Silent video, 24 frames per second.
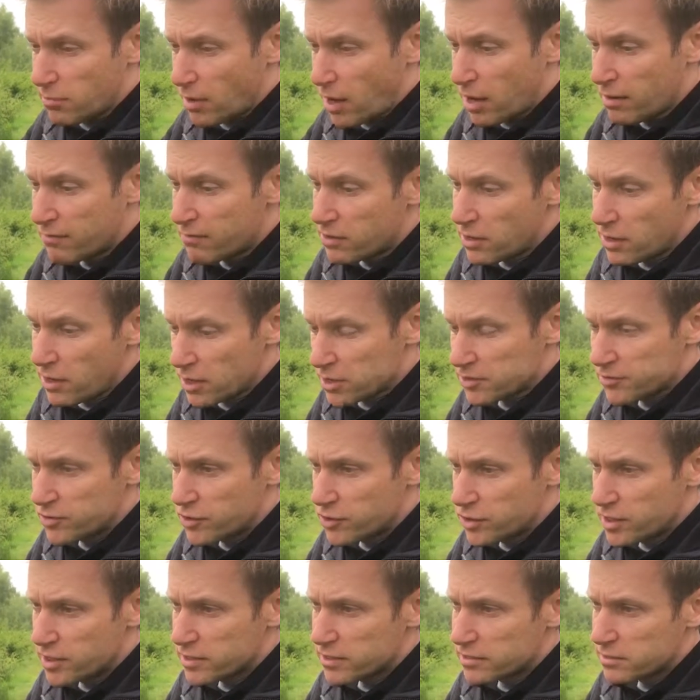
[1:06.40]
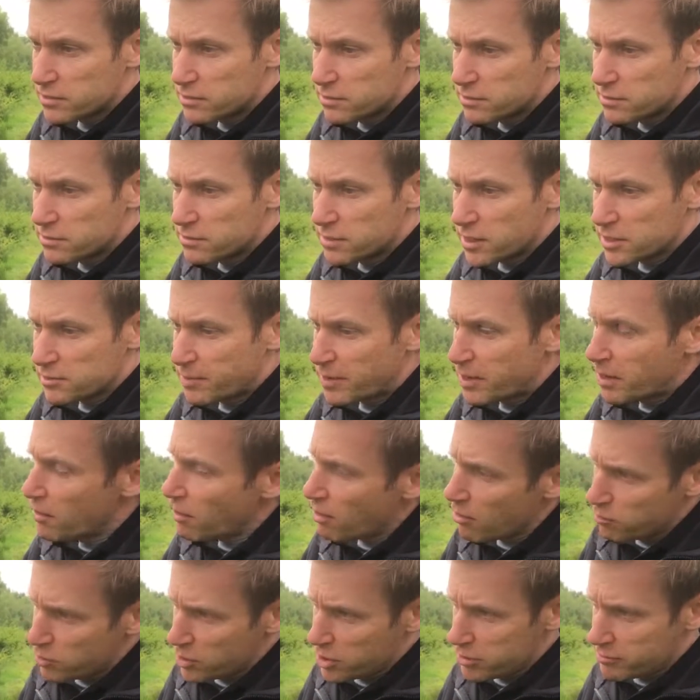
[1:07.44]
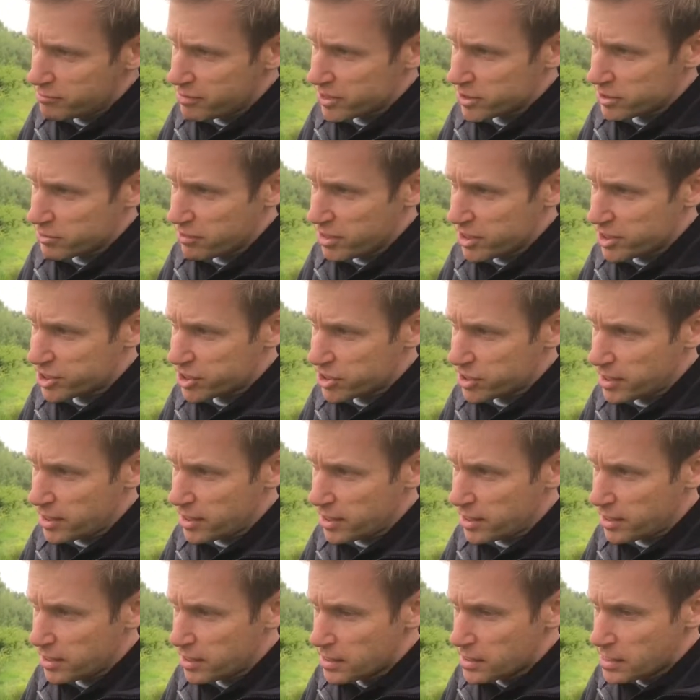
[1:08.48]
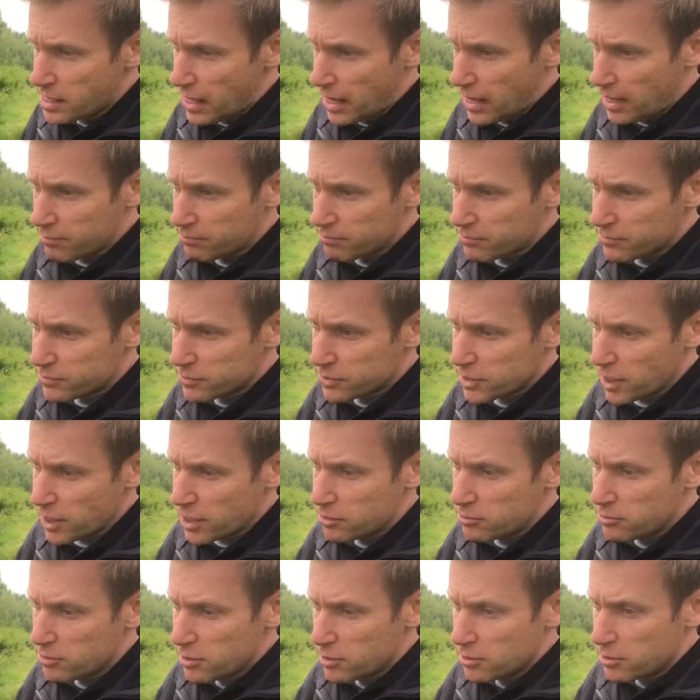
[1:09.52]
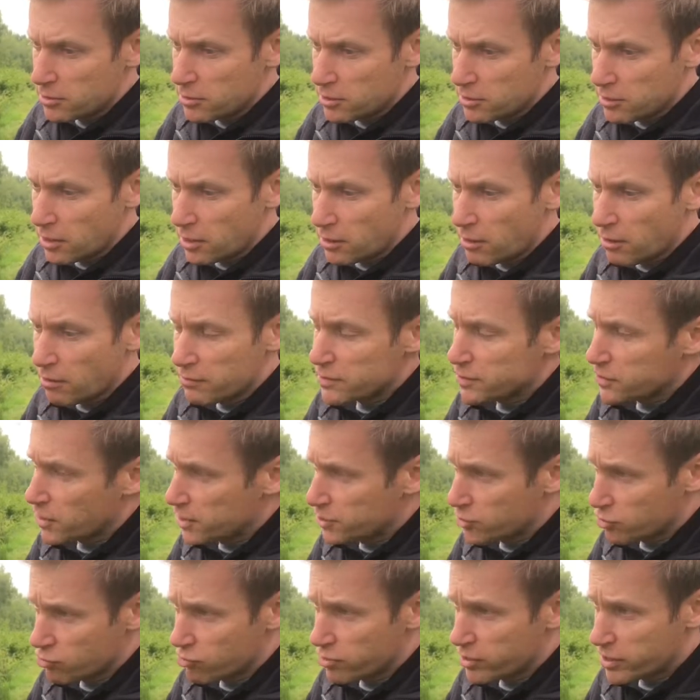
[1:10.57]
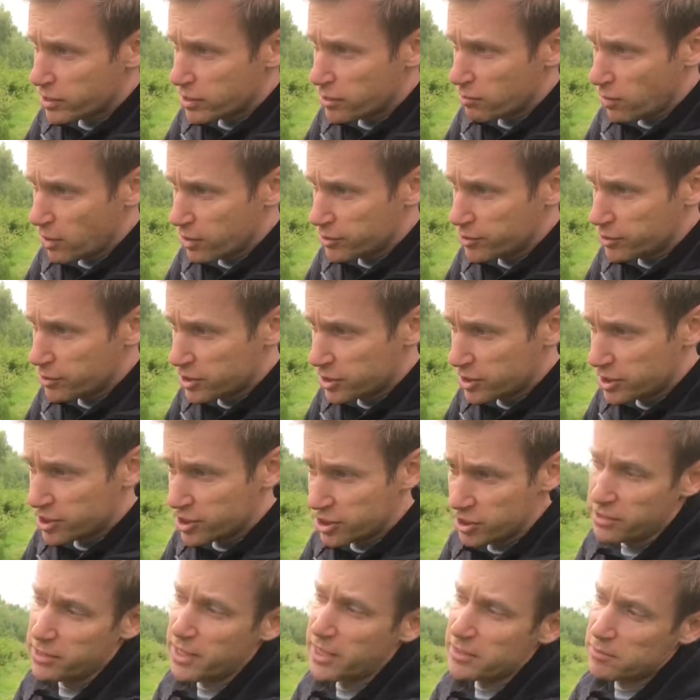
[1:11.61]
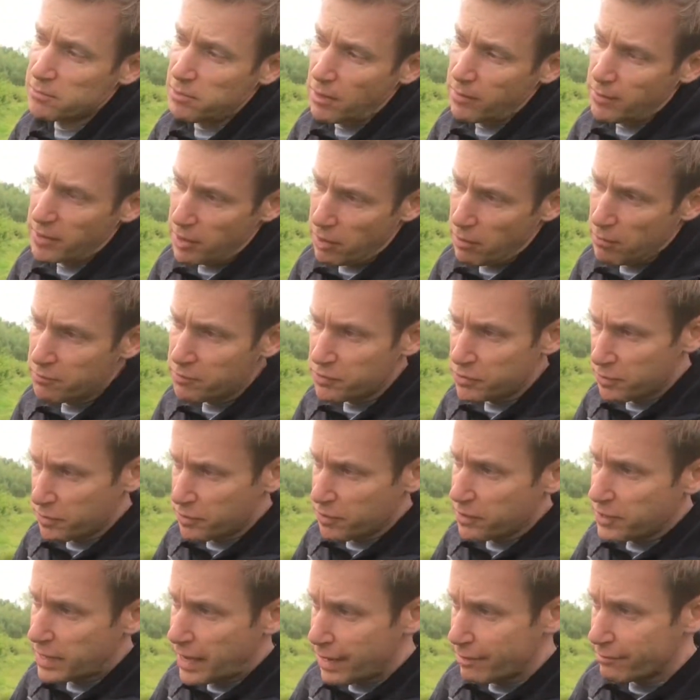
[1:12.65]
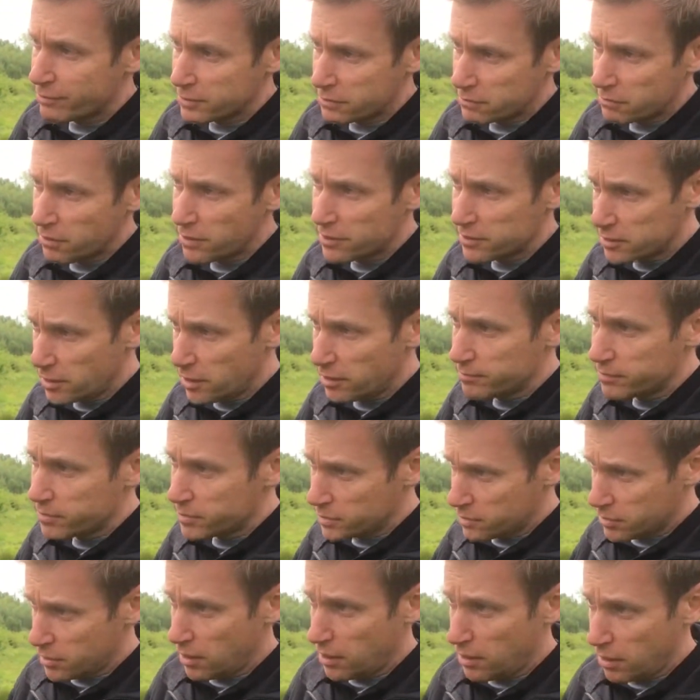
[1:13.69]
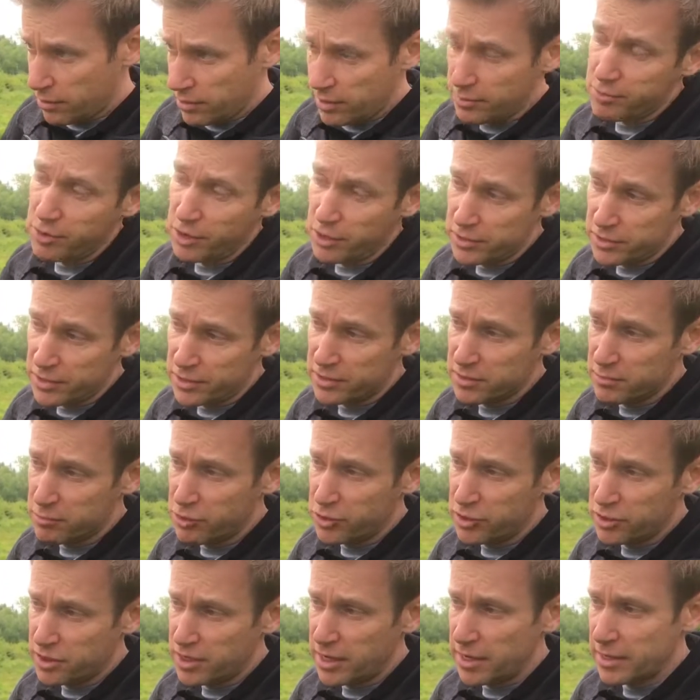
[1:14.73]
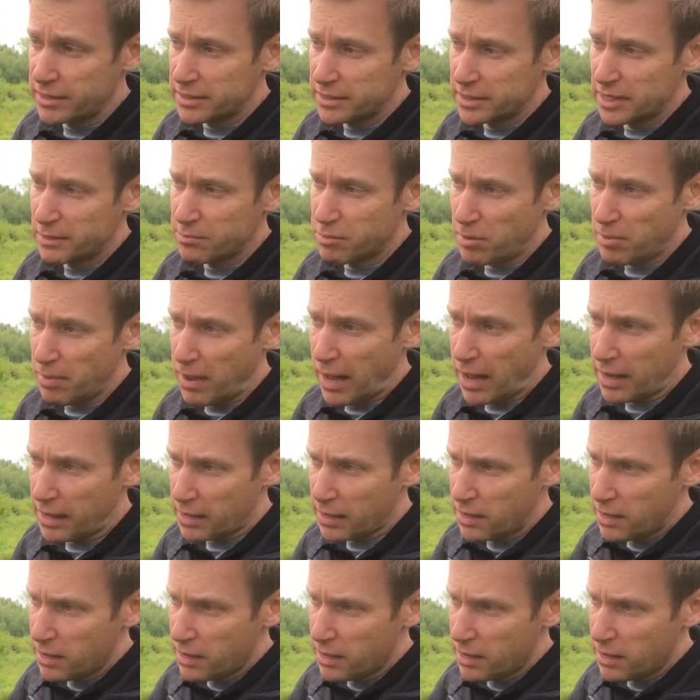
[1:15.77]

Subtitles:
over the last few years, there's been a lot of woodland restoration here. So a lot of the sites are already in quite good condition, and that's why we're confident that now is the right time to start the process of putting Chequered Skipper back.